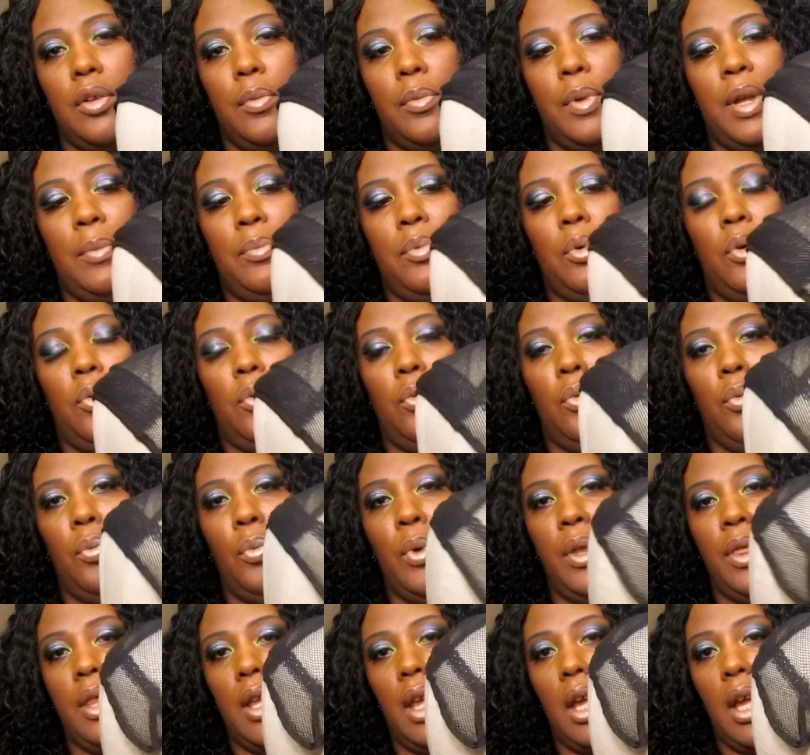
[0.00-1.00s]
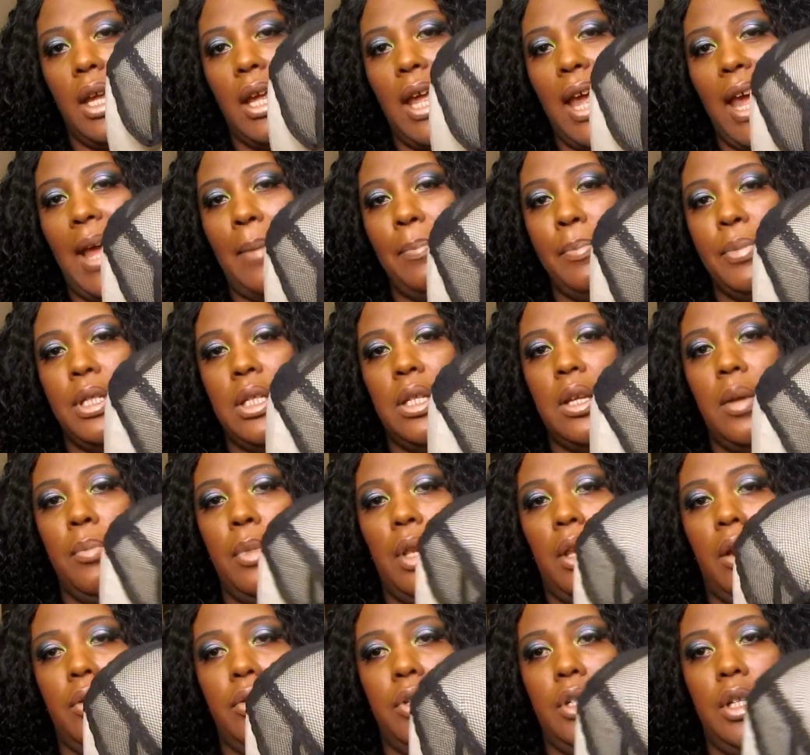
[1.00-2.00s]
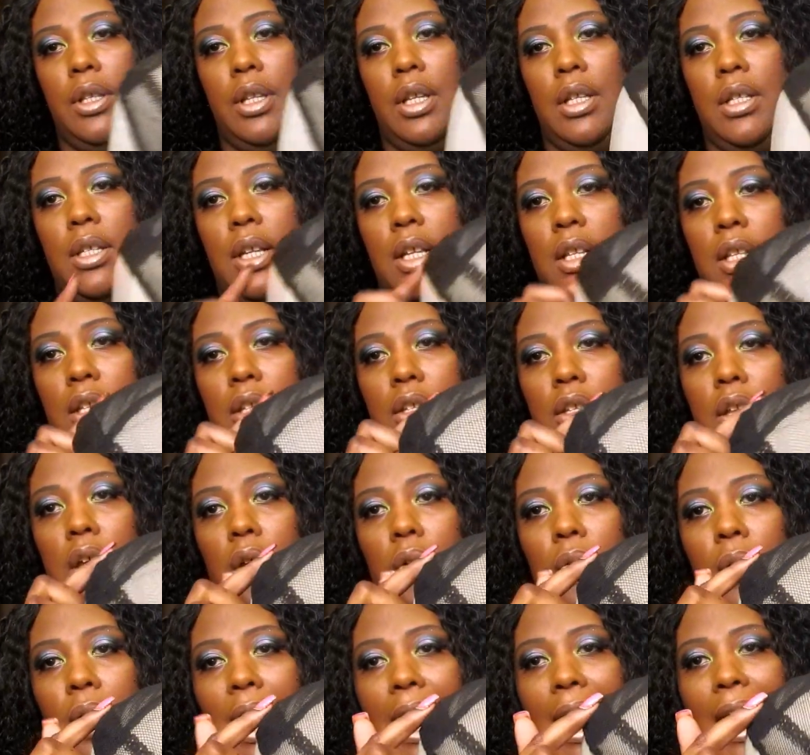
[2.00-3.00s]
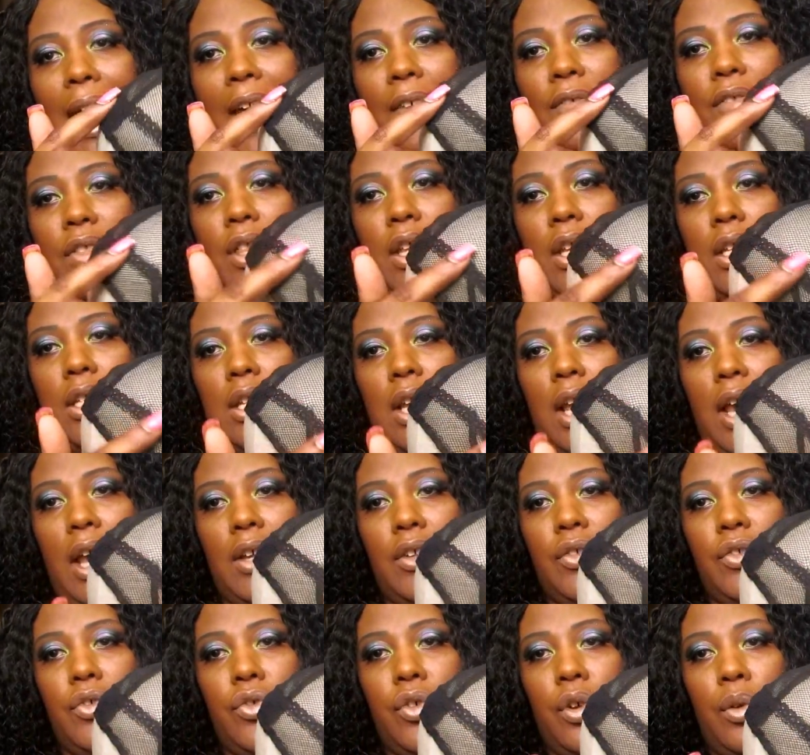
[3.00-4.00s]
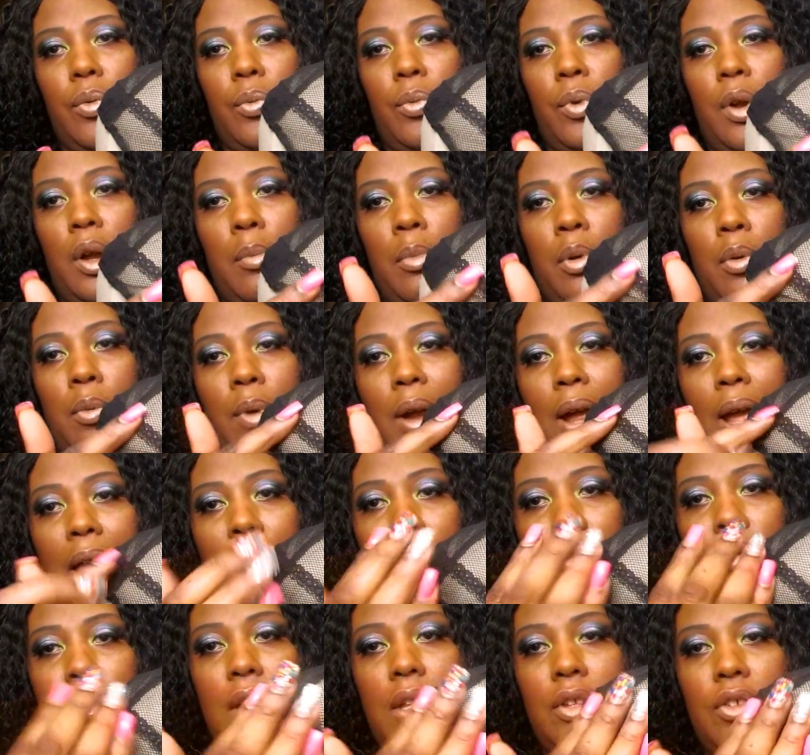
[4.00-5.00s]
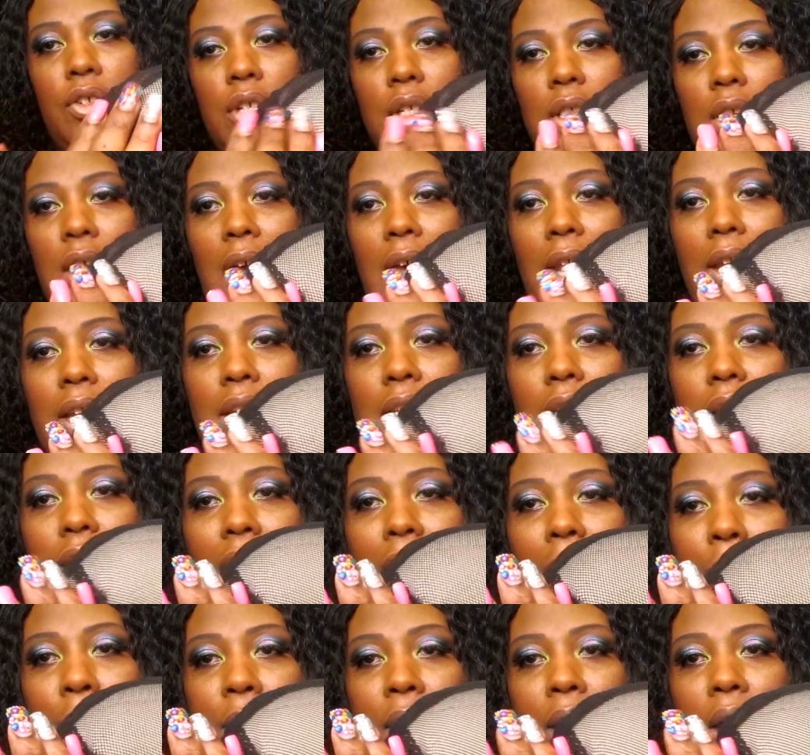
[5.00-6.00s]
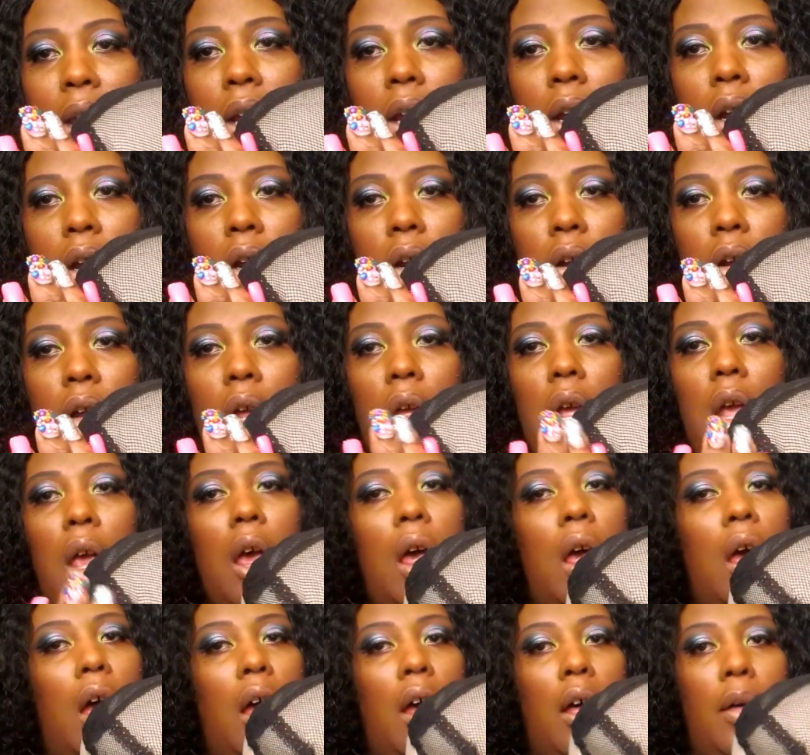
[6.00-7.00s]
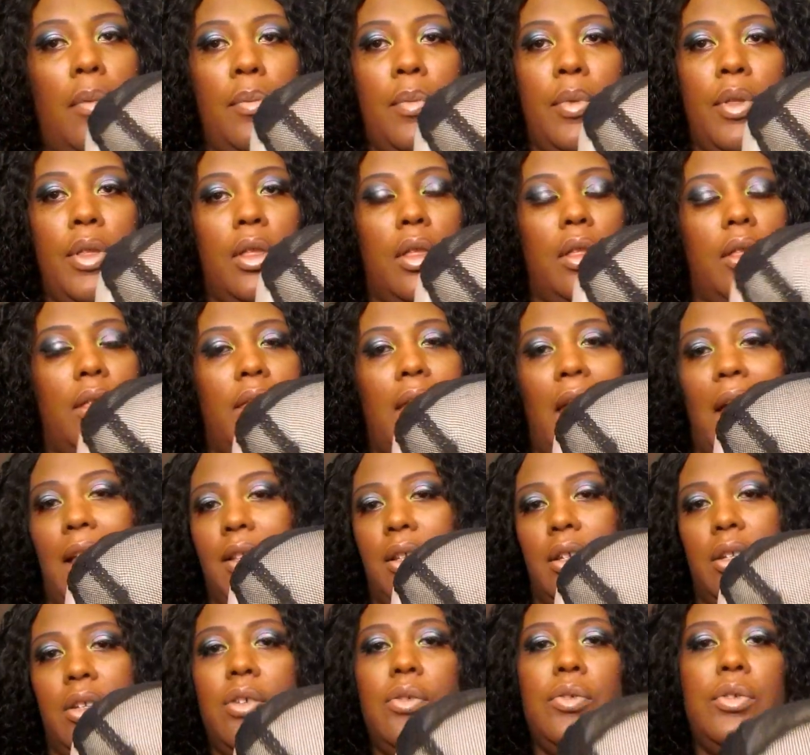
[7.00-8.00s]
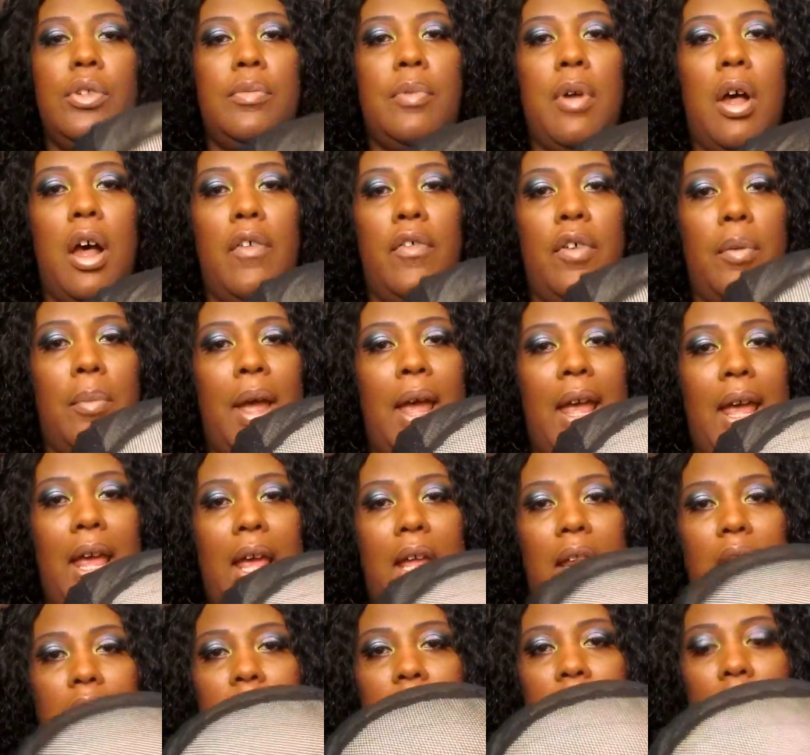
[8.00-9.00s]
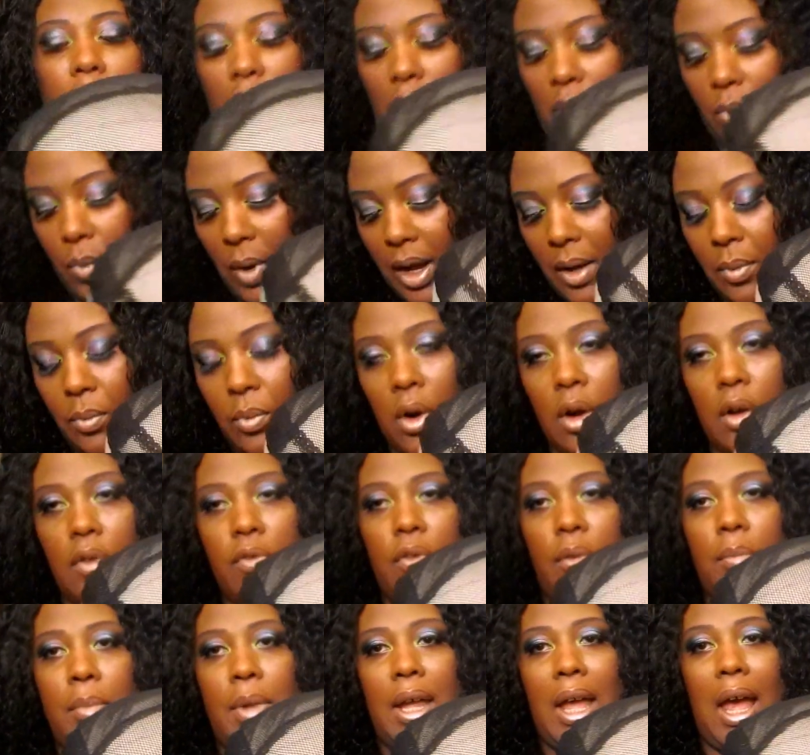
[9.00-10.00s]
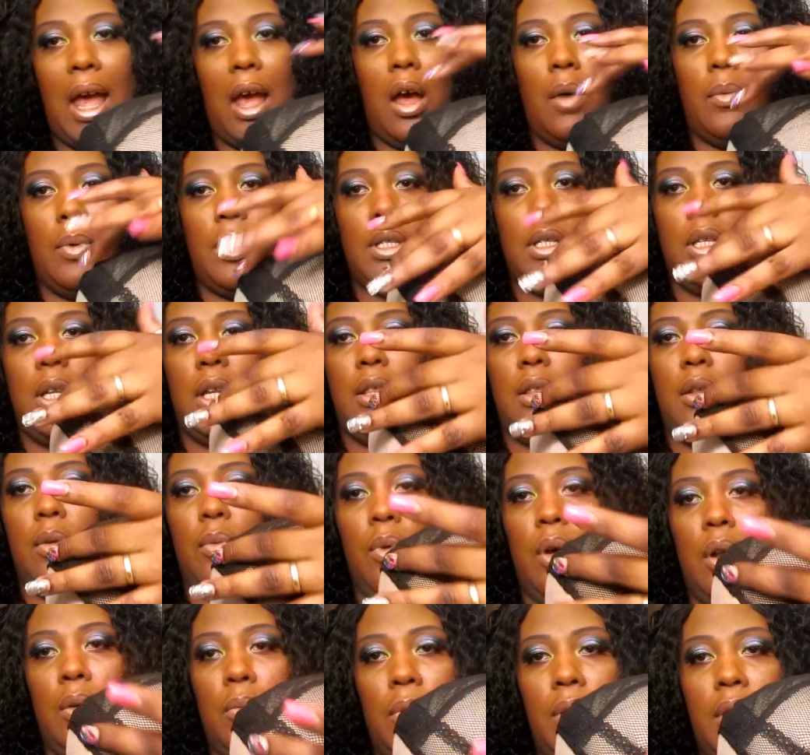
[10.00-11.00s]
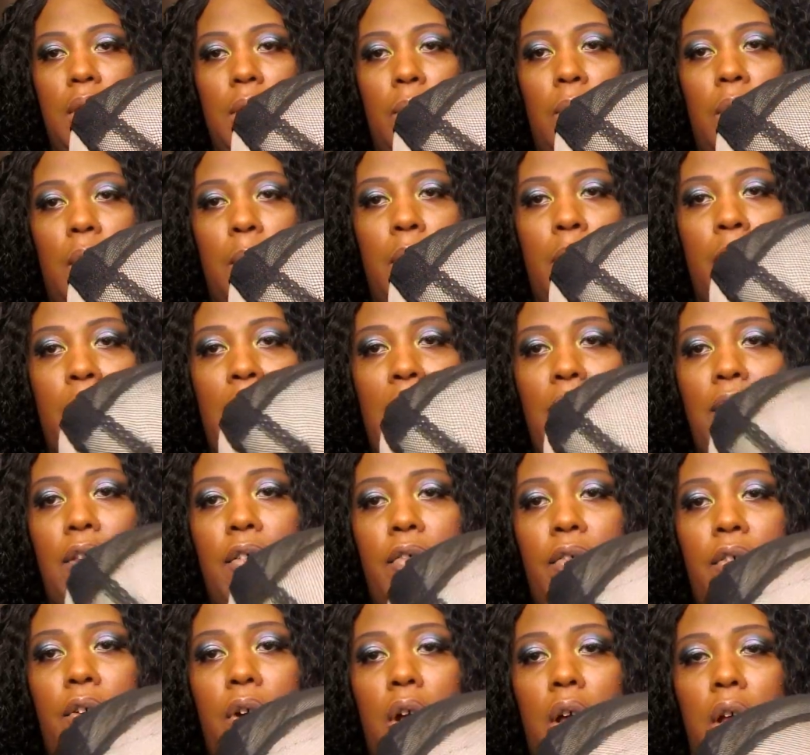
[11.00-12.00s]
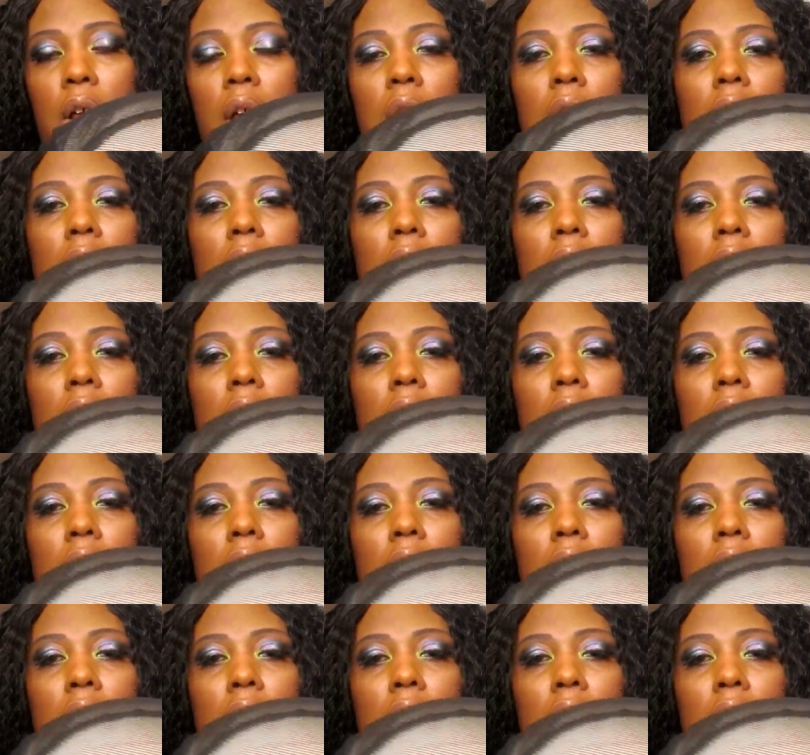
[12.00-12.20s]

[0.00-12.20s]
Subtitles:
people with caps similar to this that don't have this extra rim around, that just kind of stop here. That's too small for my head. It never quite worked for me. I always need the one with the rim around the front.